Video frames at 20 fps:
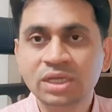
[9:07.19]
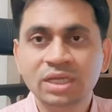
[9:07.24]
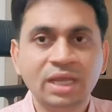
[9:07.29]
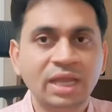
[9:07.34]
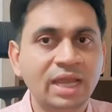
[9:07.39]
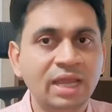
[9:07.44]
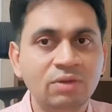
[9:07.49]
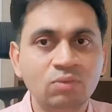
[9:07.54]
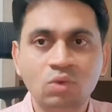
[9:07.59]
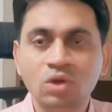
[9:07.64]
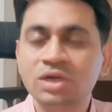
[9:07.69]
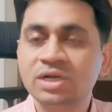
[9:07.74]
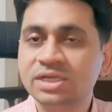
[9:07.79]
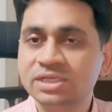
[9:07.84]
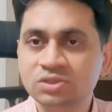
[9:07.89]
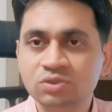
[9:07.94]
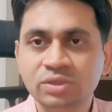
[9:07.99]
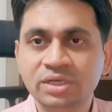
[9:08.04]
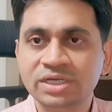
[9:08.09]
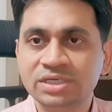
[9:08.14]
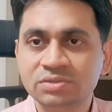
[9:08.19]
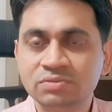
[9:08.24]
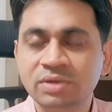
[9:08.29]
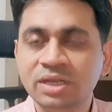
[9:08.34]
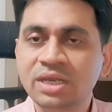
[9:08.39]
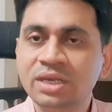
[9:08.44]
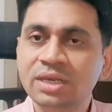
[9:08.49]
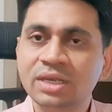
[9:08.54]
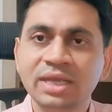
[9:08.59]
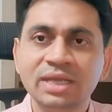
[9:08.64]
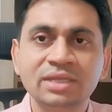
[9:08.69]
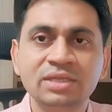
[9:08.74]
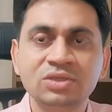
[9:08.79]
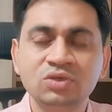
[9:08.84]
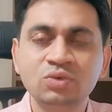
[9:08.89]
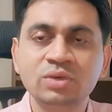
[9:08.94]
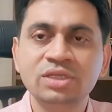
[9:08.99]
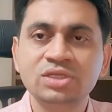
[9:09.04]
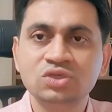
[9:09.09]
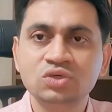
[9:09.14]
and what resonates well, and
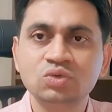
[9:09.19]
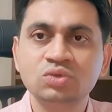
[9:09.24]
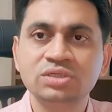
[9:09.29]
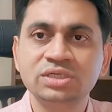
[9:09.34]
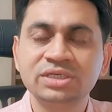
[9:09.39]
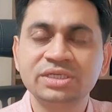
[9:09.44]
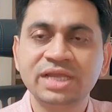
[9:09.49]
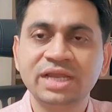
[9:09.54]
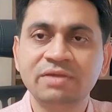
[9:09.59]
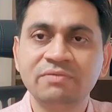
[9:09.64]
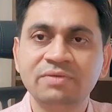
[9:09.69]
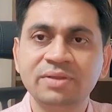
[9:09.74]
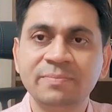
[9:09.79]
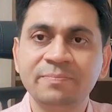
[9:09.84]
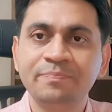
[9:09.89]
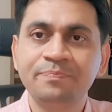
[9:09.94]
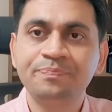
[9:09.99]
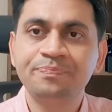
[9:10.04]
you can choose it that way.